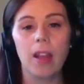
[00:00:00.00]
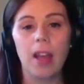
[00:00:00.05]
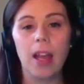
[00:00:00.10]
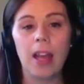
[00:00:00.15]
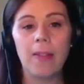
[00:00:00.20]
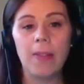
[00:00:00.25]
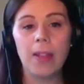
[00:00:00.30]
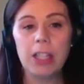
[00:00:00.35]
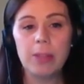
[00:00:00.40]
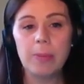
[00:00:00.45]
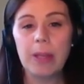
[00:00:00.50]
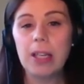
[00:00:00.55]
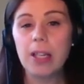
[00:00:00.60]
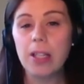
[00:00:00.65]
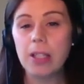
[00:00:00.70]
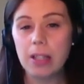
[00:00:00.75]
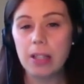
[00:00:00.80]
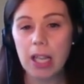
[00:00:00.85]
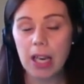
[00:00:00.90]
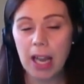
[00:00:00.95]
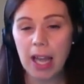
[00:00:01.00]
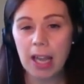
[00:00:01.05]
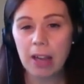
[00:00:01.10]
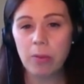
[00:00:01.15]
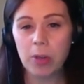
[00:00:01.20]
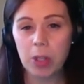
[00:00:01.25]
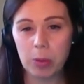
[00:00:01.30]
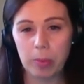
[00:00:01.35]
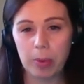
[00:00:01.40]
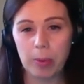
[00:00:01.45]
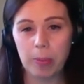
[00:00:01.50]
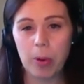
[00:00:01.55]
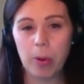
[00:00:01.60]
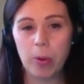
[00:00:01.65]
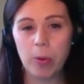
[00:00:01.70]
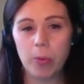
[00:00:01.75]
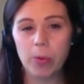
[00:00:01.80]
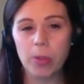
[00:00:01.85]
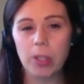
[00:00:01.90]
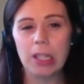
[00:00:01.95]
And that's because the language
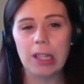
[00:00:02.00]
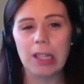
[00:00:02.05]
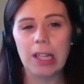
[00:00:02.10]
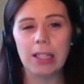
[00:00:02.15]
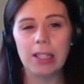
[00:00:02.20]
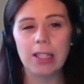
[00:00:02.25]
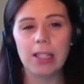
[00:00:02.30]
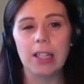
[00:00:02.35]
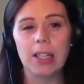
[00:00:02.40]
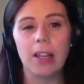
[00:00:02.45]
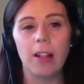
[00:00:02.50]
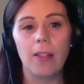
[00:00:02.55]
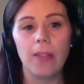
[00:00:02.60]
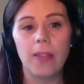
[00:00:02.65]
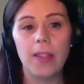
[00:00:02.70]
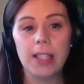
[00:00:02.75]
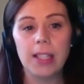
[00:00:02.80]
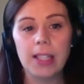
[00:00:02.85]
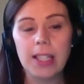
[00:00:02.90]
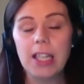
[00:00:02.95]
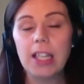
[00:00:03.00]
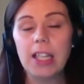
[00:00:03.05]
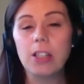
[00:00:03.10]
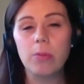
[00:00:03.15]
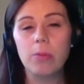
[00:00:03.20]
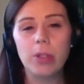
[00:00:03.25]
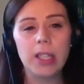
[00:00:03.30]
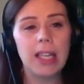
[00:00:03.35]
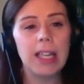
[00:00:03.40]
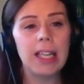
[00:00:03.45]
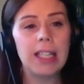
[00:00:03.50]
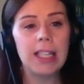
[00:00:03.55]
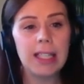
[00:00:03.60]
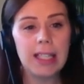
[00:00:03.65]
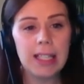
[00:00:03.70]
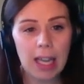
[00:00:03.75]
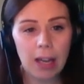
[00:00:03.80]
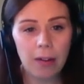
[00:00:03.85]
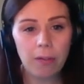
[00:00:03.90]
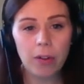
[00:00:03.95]
proposed that the state would
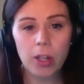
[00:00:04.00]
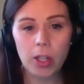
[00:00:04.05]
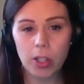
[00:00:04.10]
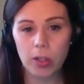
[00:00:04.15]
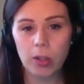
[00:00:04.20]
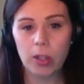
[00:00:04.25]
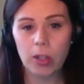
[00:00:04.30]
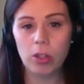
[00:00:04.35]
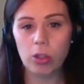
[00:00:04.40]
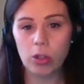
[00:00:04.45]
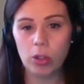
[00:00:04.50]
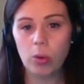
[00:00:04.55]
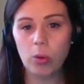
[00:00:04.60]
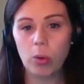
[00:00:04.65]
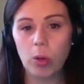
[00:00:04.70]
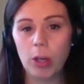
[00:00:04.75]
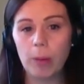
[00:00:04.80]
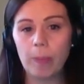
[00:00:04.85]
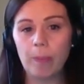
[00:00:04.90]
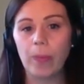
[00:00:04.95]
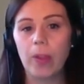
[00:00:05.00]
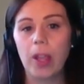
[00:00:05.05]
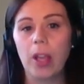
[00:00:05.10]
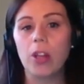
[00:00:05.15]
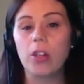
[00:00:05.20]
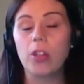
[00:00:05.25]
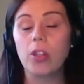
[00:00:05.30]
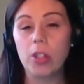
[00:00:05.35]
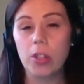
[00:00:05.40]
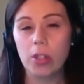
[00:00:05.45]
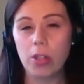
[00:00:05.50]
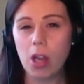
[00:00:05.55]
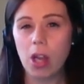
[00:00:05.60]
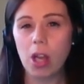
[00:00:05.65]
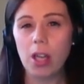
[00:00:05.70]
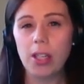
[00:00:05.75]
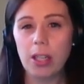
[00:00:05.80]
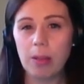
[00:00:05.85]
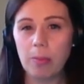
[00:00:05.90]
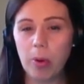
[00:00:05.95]
endeavour to ensure does
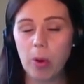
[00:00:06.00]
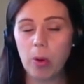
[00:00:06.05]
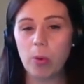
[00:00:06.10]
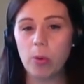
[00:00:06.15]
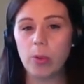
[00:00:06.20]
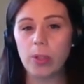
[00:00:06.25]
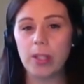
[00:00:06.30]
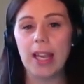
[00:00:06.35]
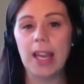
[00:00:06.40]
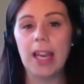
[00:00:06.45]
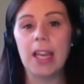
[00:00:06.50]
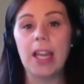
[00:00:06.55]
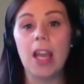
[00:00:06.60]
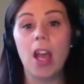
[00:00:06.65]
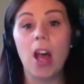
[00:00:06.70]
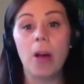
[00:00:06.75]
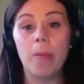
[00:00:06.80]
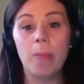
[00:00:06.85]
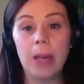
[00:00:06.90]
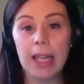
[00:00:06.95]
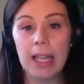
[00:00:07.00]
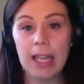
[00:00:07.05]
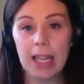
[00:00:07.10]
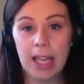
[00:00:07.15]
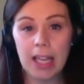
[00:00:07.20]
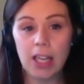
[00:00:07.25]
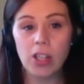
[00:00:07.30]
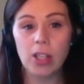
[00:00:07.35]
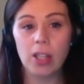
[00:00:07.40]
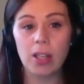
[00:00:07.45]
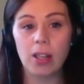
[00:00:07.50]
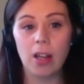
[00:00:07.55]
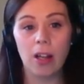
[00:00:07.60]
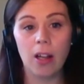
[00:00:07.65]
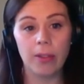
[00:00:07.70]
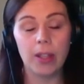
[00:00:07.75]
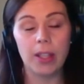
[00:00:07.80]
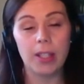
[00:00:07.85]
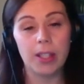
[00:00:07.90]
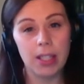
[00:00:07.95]
not impose any obligation
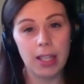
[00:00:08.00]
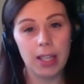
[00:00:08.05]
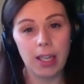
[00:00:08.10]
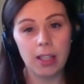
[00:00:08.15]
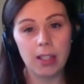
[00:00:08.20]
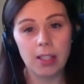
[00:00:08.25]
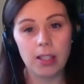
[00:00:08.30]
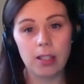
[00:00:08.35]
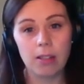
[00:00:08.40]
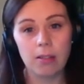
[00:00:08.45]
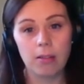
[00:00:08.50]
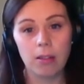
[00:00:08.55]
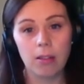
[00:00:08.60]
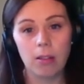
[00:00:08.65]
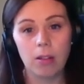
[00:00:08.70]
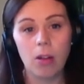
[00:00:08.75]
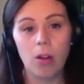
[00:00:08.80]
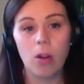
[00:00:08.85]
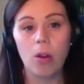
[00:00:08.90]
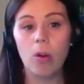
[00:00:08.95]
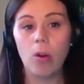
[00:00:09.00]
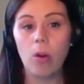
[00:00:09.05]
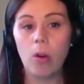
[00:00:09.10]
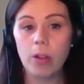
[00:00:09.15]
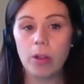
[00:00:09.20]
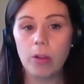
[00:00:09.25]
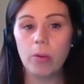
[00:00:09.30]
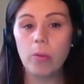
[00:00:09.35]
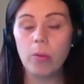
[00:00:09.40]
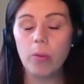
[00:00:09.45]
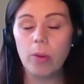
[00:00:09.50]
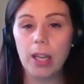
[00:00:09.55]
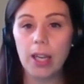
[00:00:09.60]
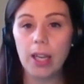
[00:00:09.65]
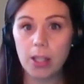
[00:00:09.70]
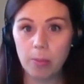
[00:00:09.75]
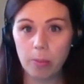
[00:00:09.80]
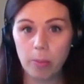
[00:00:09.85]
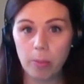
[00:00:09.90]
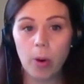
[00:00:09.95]
on the state. Although
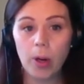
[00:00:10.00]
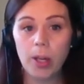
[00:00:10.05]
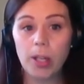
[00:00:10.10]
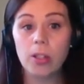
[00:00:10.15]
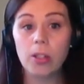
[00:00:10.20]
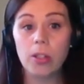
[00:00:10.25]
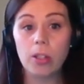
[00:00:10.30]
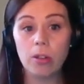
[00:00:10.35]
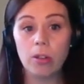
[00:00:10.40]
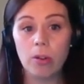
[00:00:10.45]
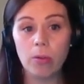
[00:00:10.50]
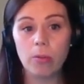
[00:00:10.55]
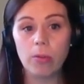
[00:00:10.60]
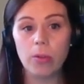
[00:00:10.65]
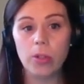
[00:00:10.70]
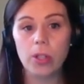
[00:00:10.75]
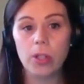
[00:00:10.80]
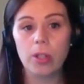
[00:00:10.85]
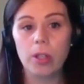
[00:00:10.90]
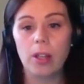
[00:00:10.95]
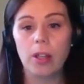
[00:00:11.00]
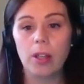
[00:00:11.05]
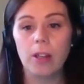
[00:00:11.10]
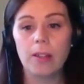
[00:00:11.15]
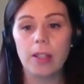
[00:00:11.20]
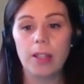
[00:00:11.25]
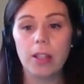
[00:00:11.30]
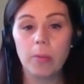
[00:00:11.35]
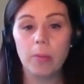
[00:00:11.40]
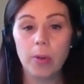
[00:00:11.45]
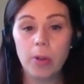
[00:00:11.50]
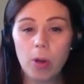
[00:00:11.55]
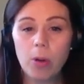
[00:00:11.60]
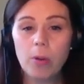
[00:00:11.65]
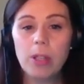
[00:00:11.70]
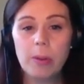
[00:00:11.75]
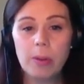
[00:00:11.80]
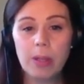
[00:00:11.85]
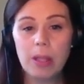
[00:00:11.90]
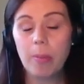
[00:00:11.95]
it's important to note that there would
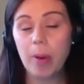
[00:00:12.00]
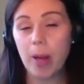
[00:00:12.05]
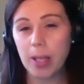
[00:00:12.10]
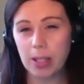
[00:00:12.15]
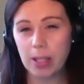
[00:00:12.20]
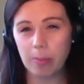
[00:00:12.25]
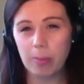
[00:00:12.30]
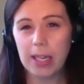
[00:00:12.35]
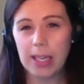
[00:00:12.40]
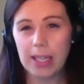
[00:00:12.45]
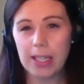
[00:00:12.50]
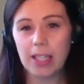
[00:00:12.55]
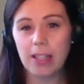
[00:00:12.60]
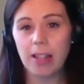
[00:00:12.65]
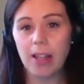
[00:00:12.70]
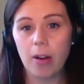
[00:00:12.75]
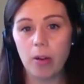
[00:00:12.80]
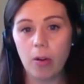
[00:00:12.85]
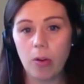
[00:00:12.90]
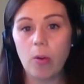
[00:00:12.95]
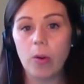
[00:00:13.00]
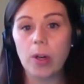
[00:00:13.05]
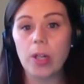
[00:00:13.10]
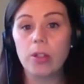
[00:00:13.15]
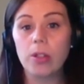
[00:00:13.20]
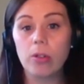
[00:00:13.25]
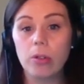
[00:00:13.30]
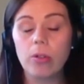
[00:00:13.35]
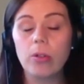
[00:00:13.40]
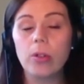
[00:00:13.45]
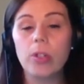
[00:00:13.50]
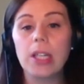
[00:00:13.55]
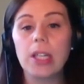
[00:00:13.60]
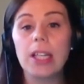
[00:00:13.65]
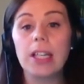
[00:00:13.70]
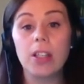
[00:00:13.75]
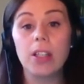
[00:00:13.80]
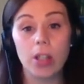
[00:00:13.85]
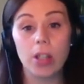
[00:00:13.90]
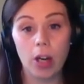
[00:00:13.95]
always be the possibility that a court could
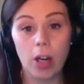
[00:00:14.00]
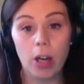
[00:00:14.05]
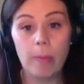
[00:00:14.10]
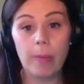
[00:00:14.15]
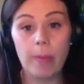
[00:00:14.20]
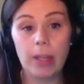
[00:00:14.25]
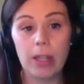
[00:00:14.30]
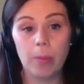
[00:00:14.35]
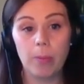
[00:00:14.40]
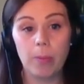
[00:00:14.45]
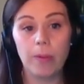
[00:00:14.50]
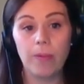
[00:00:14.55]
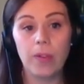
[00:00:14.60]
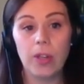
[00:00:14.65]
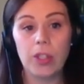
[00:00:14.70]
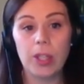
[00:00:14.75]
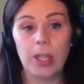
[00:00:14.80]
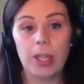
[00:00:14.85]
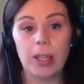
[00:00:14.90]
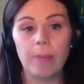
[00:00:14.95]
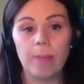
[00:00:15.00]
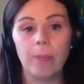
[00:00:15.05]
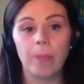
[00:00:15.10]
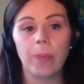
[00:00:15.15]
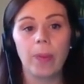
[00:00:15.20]
interpret the provision